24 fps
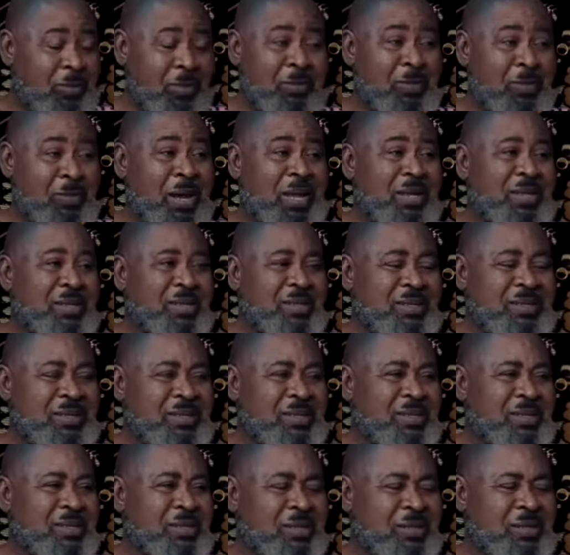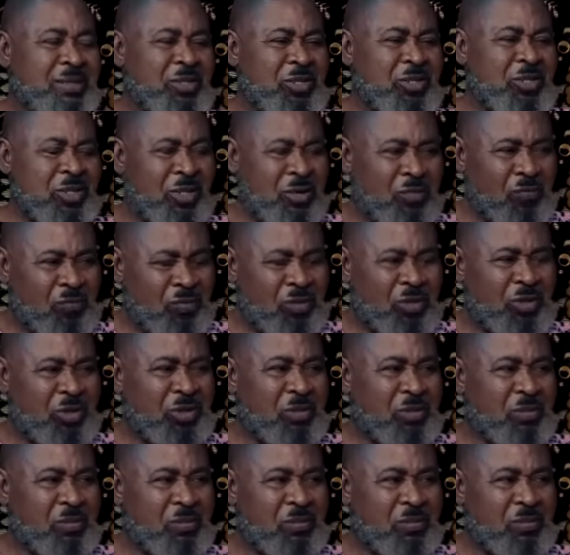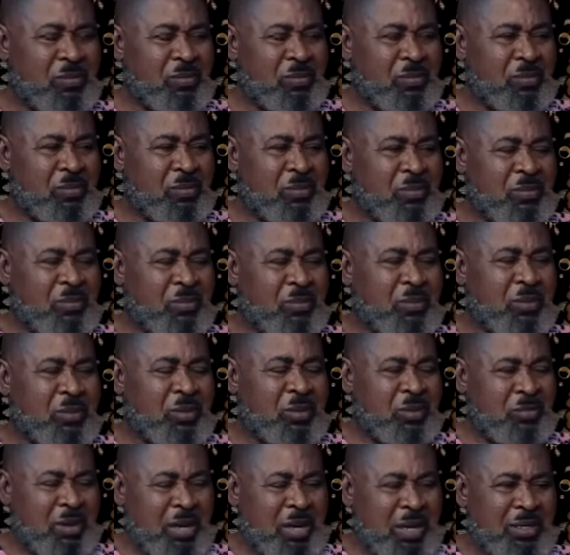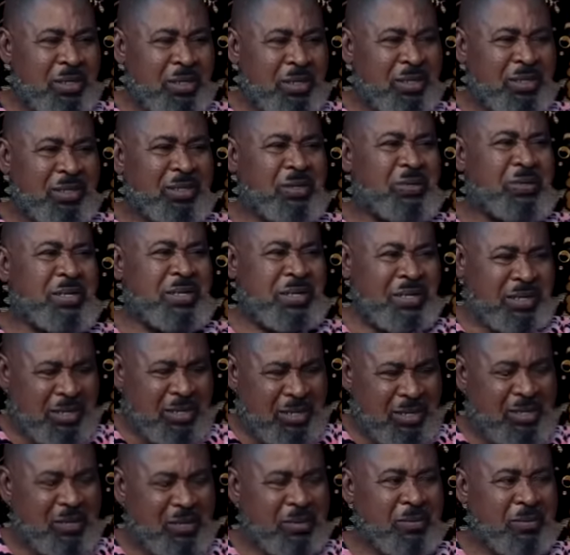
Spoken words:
The man is selfish. The man is greedy.